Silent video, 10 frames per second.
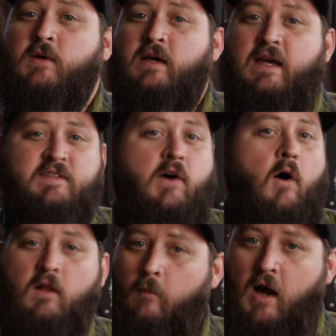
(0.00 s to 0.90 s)
it, it's
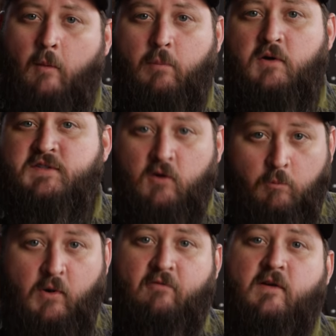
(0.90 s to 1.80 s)
all about personal
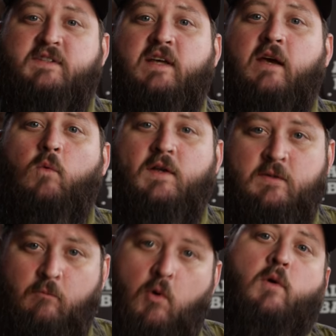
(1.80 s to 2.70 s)
preference and what's
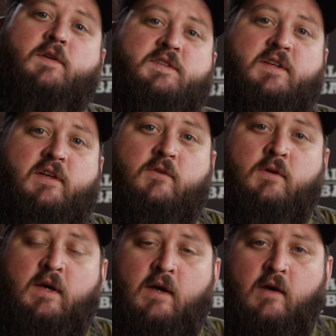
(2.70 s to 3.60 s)
important to you.
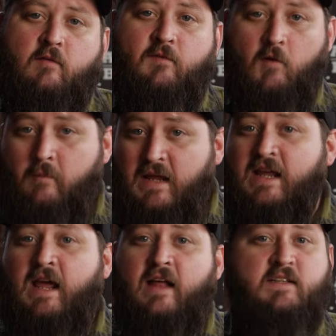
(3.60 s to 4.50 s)
For
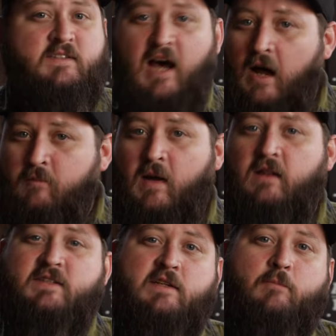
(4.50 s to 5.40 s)
me, at the top of my
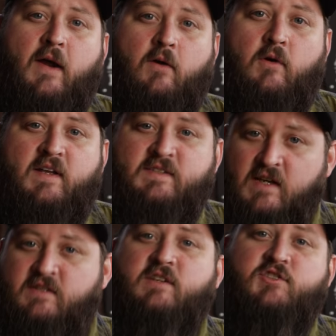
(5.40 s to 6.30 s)
list of priorities
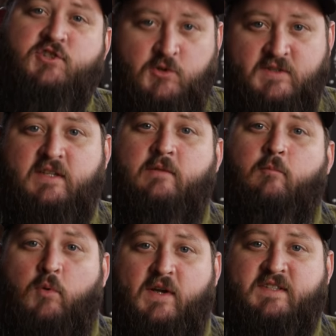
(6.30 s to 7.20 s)
is a juicy
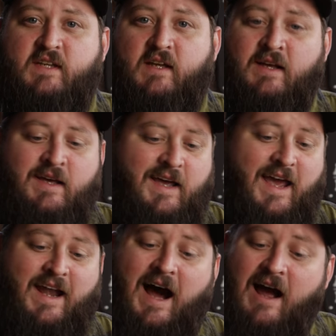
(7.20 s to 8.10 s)
brisket,
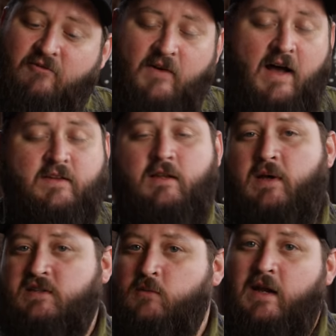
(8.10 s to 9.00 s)
and I found that the
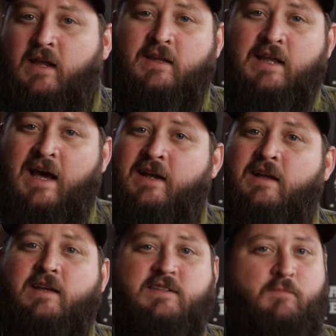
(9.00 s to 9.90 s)
best way to get that
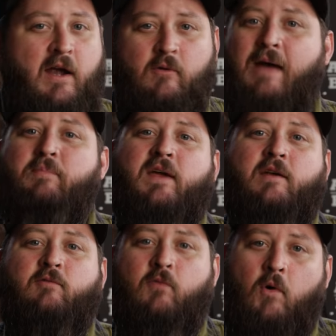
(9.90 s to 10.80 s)
is by wrapping it
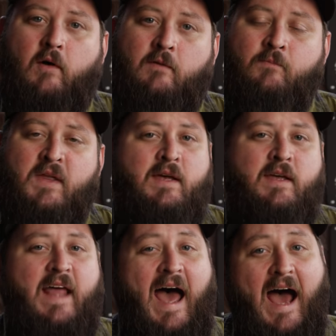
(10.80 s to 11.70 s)
in foil.
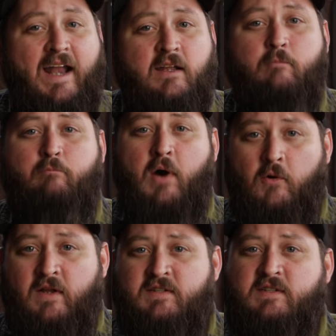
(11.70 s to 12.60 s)
The added
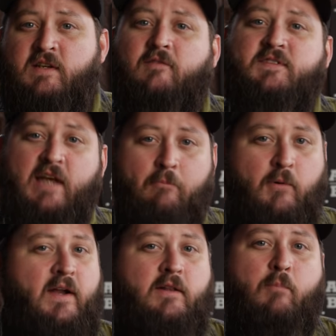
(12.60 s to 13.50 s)
bonus of
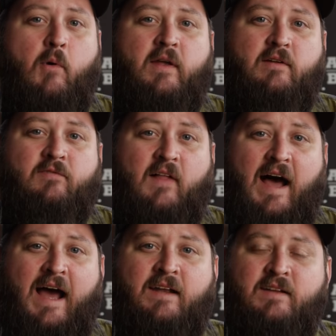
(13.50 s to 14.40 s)
separating the point and the
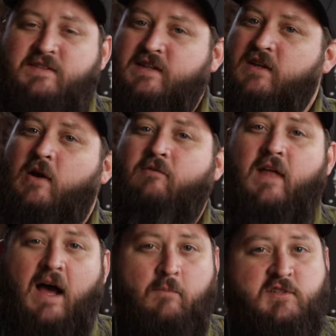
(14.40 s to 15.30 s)
flat is that you have
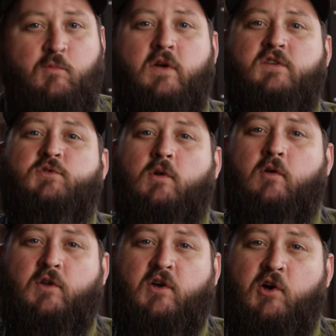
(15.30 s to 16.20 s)
that much more control
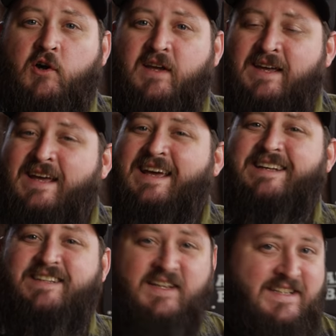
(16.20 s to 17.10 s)
over the cook.
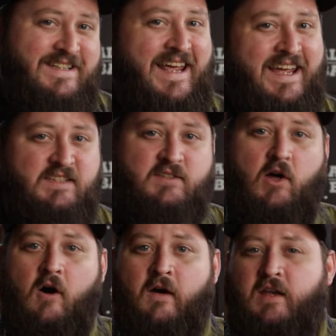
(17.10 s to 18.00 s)
It doesn't take as
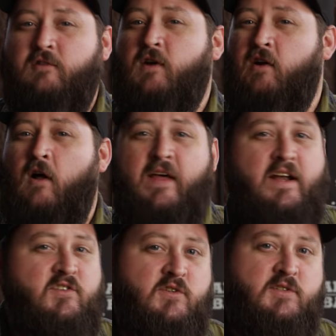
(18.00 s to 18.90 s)
long and you've got all that
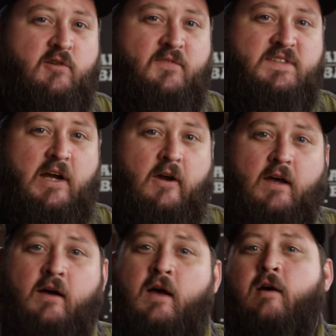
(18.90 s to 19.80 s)
extra surface
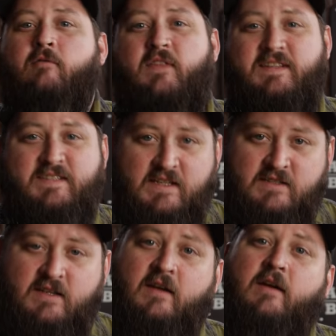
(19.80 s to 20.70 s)
area for the
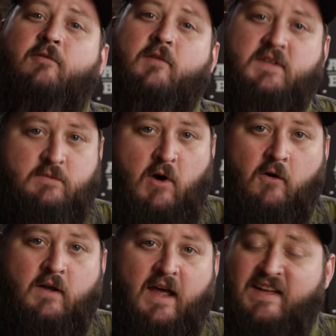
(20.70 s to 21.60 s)
seasoning and for the
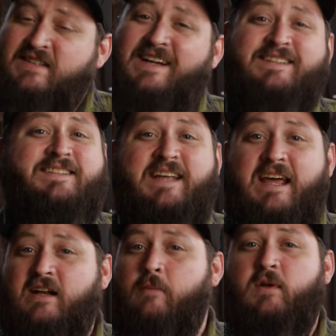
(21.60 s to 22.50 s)
smoke. And that's not to
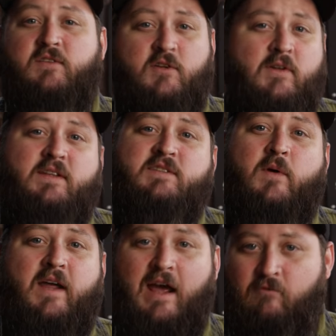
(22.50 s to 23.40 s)
say that I'm gonna do it this
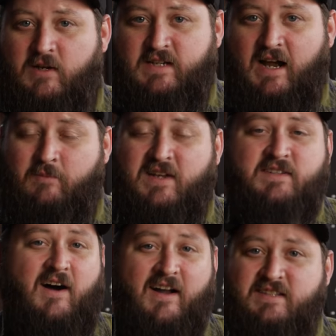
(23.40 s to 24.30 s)
way every time
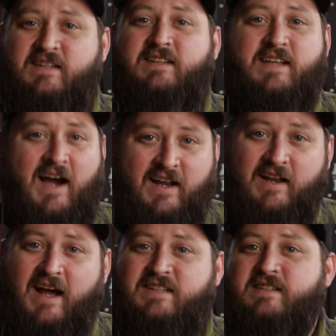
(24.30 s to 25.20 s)
because honestly, it's kind of
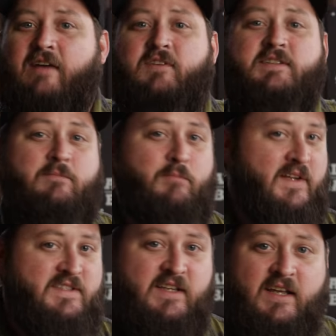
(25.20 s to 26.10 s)
nice to have the
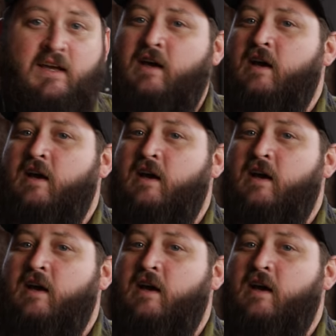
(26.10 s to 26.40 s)
simplicity